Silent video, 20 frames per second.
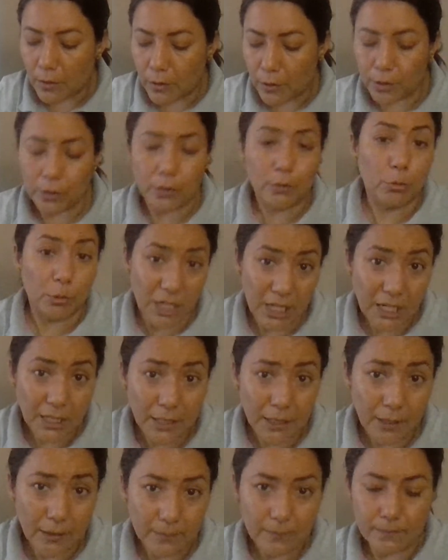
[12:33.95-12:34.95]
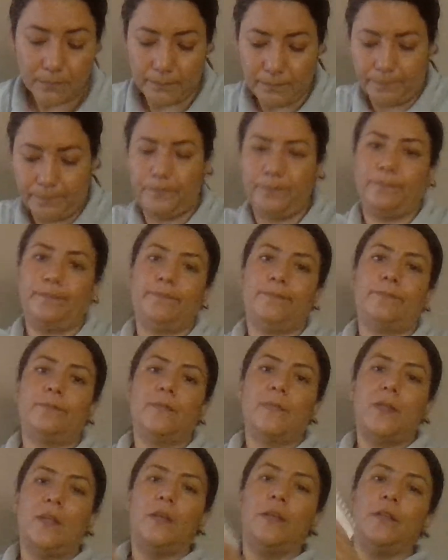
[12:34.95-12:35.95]
the grid,
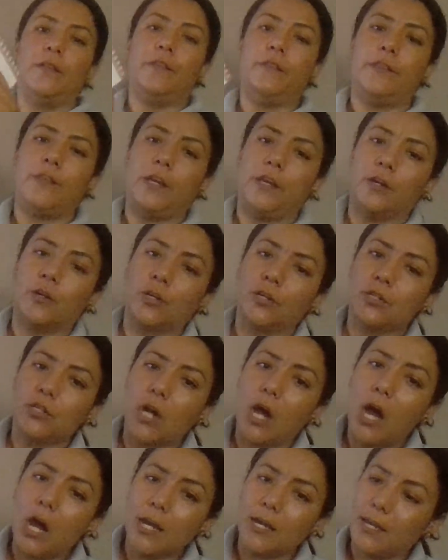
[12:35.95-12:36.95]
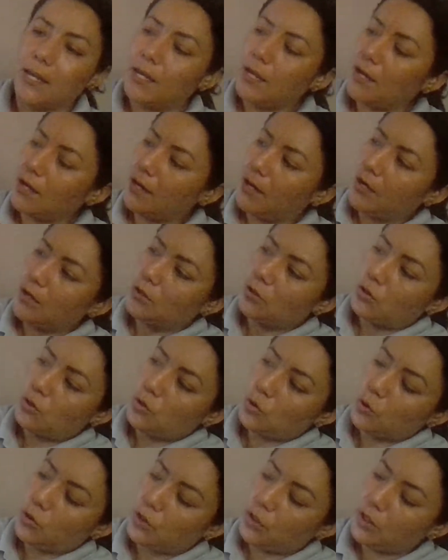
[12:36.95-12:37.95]
they are talking
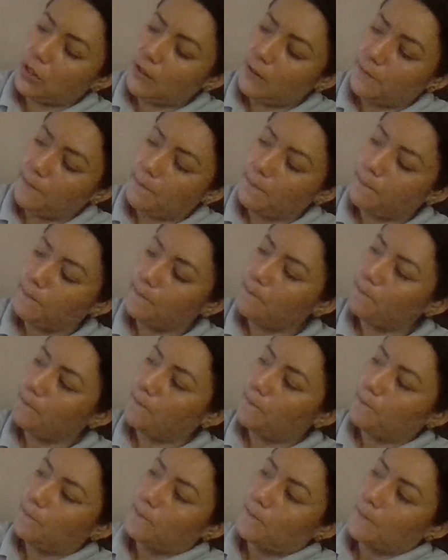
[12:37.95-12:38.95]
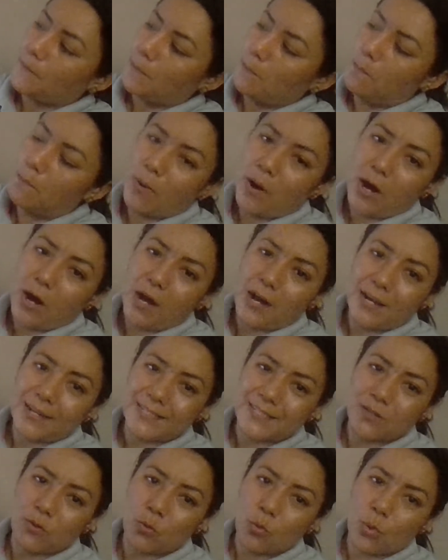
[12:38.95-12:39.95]
to the
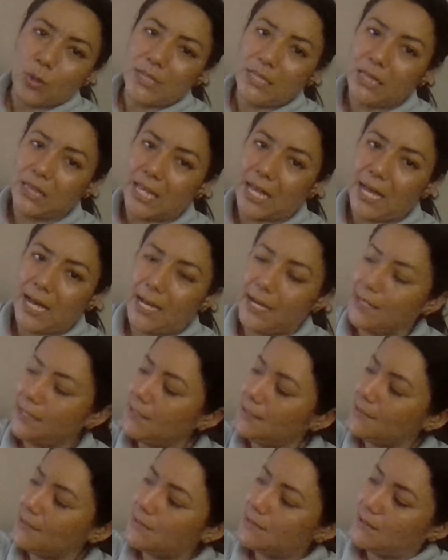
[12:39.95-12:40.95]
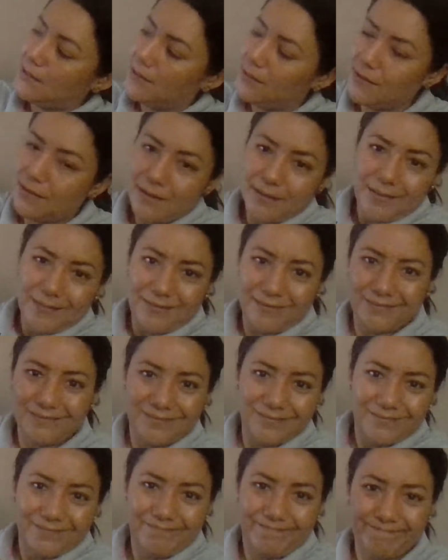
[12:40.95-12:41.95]
box with lines
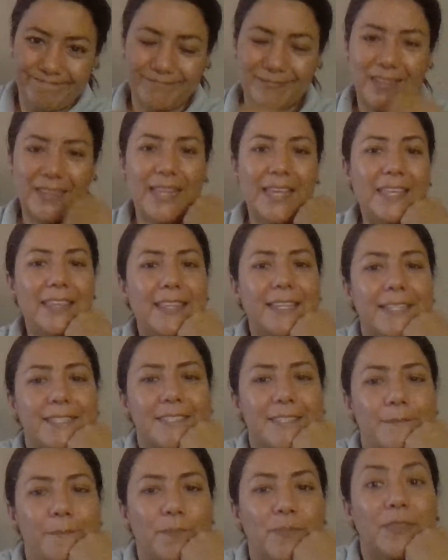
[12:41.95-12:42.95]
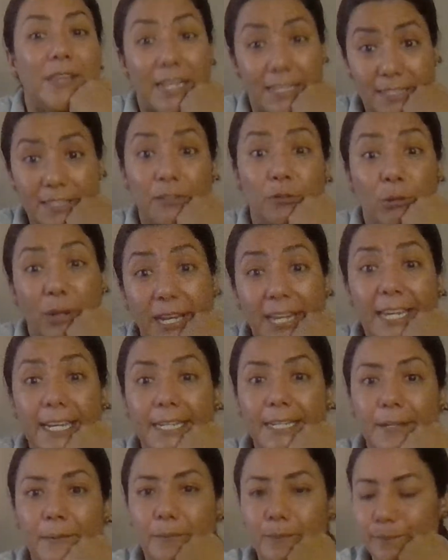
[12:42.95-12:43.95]
like this. That's a
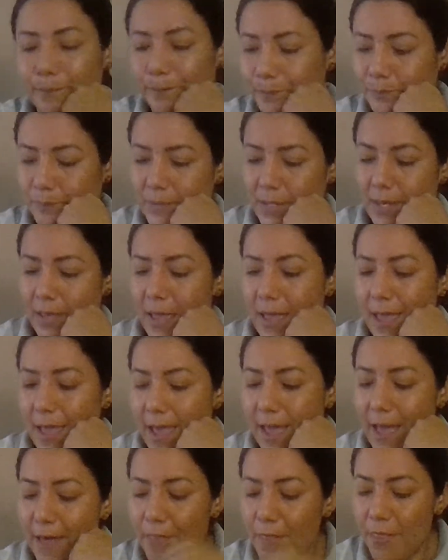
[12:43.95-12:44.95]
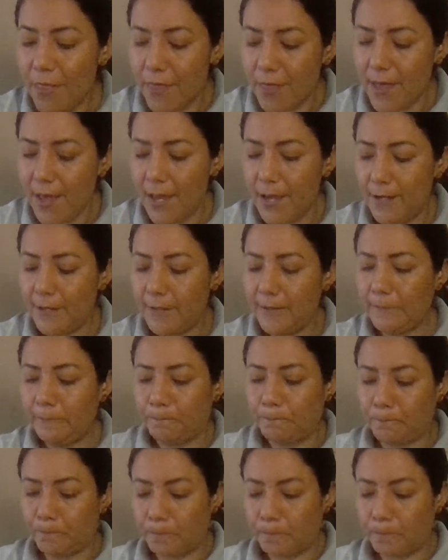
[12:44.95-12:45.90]
grid. And then,